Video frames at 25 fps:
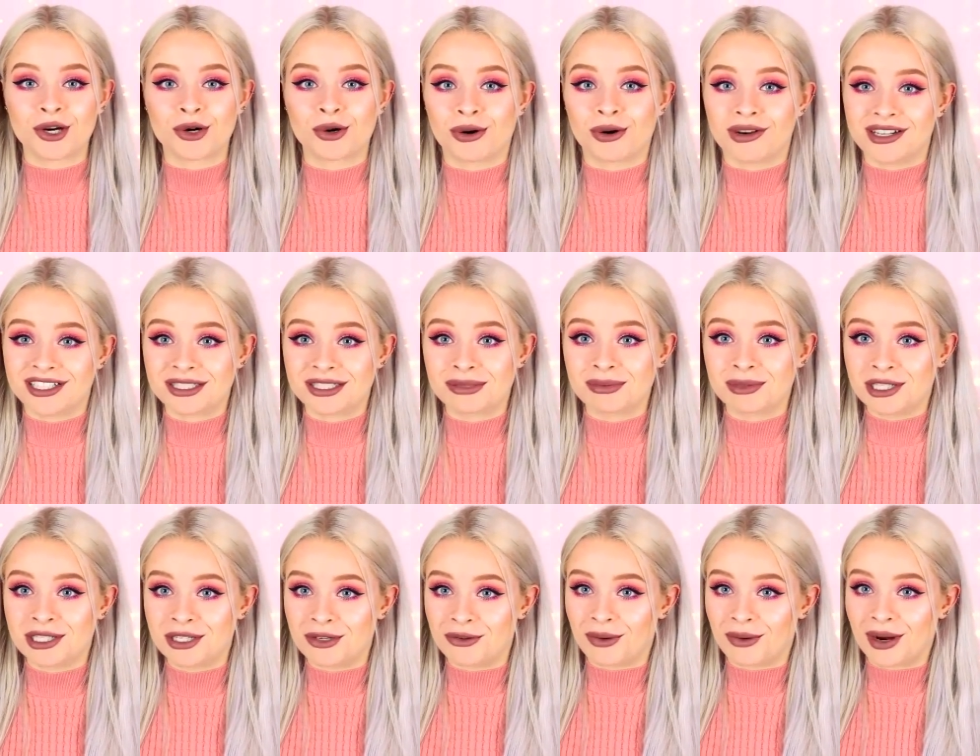
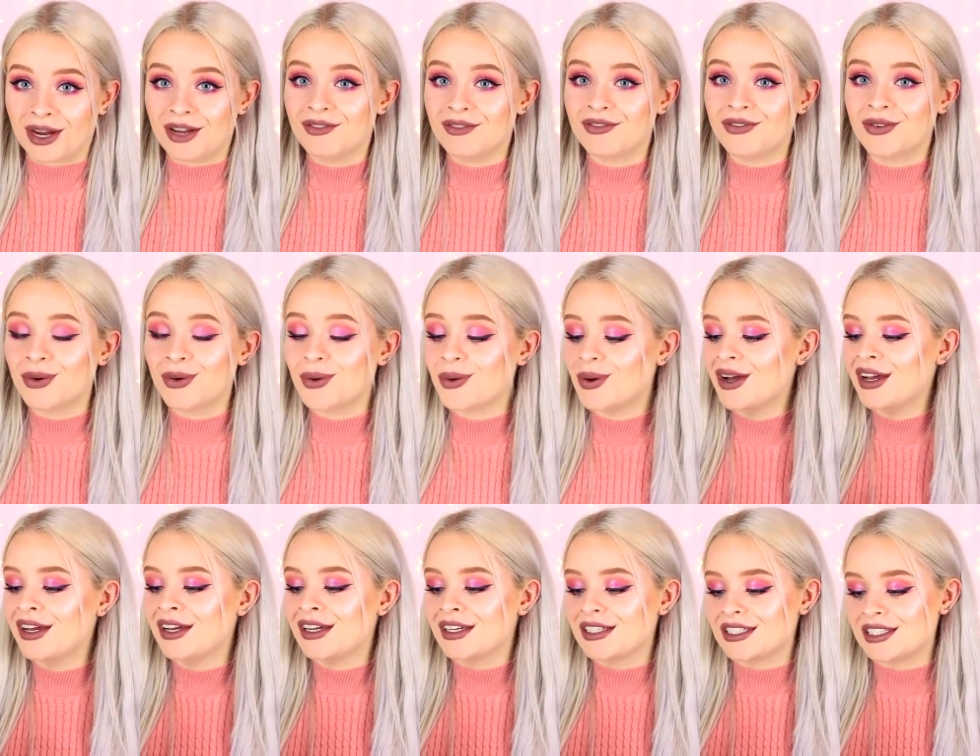incredibly
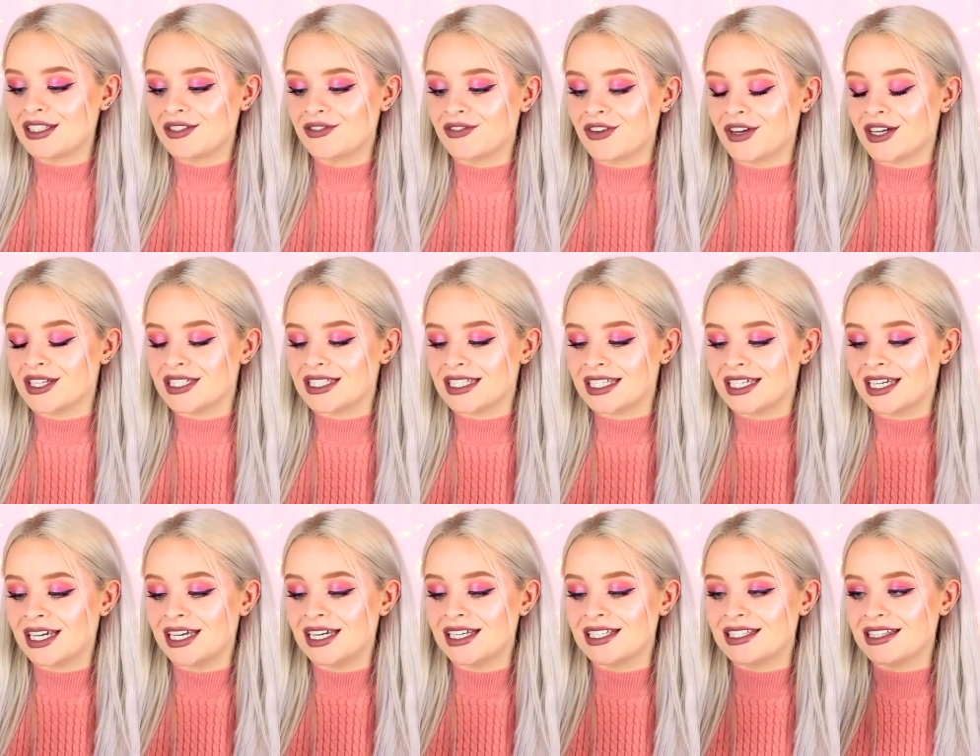grateful. So the first
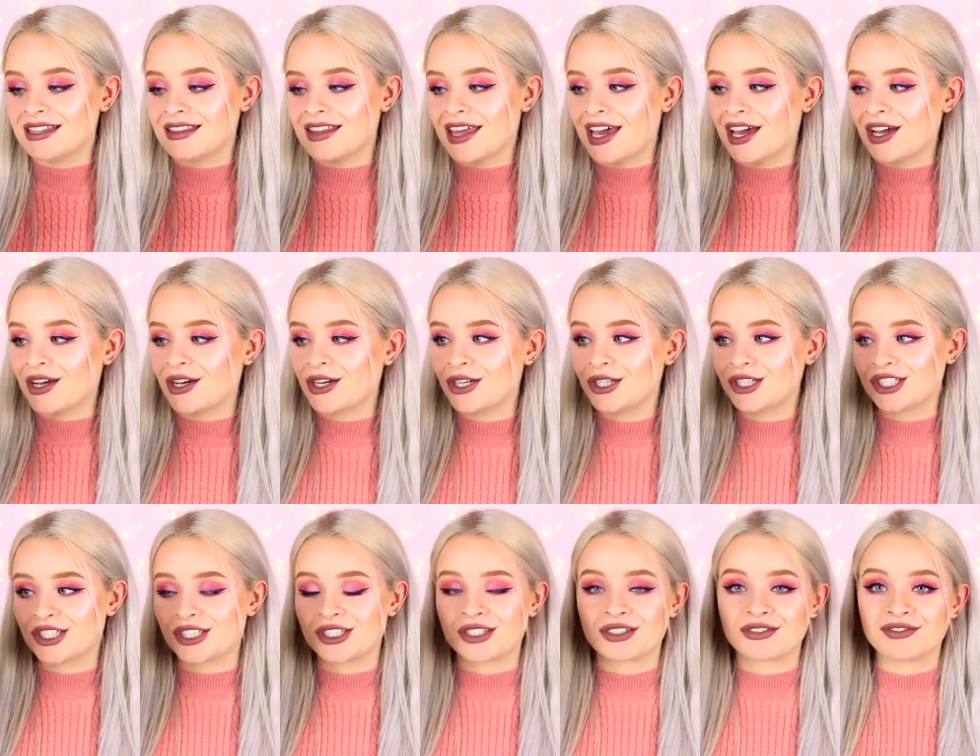thing is their
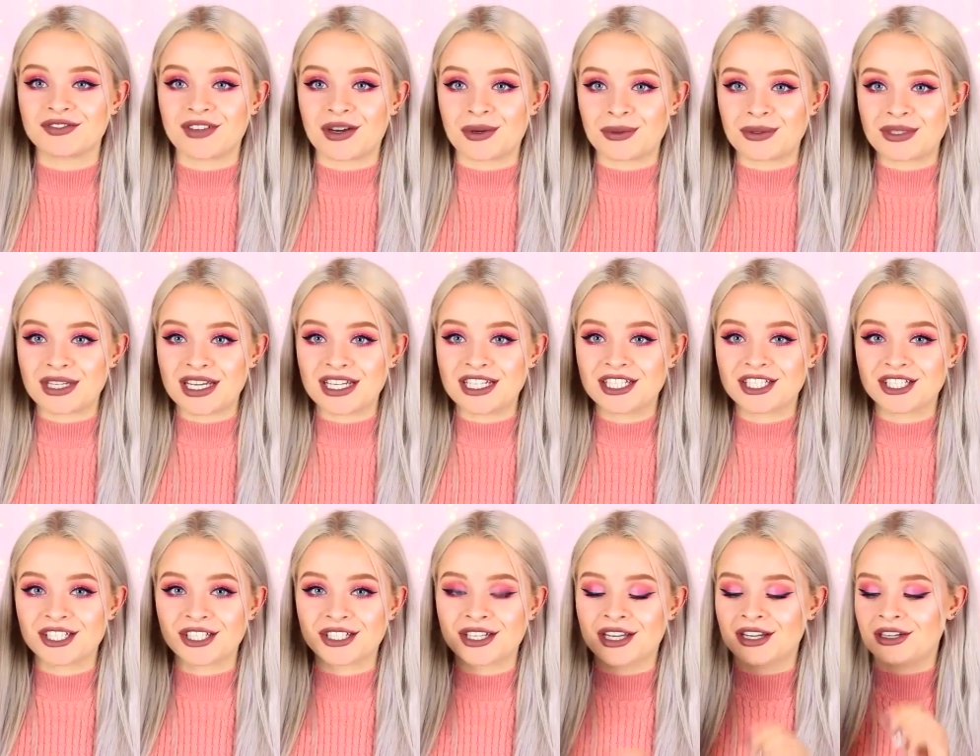cushion
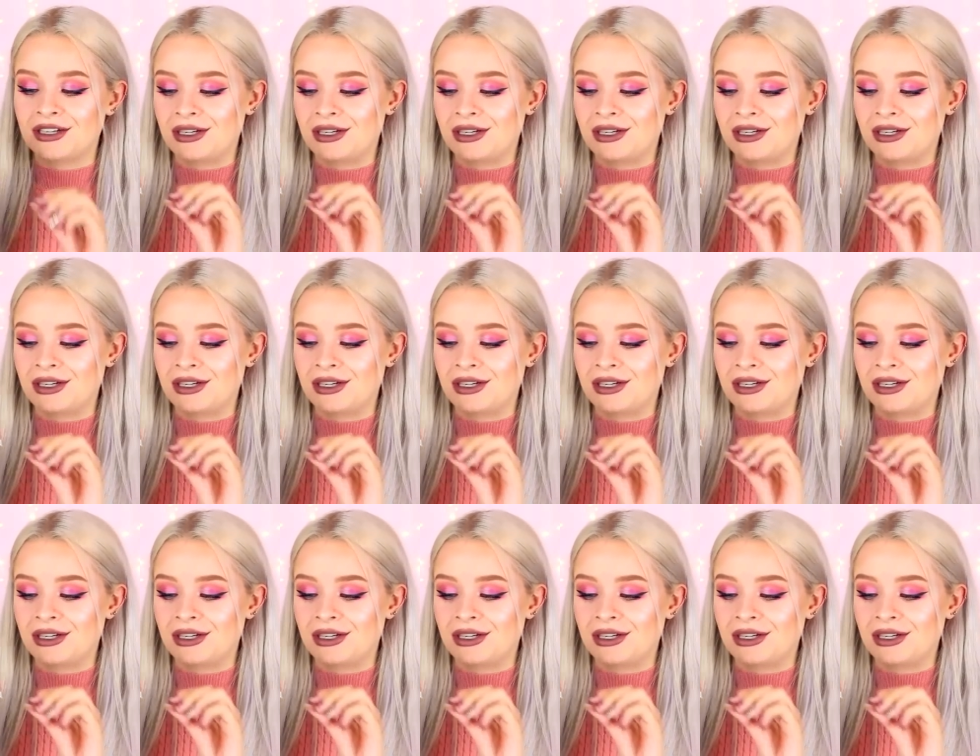foundation,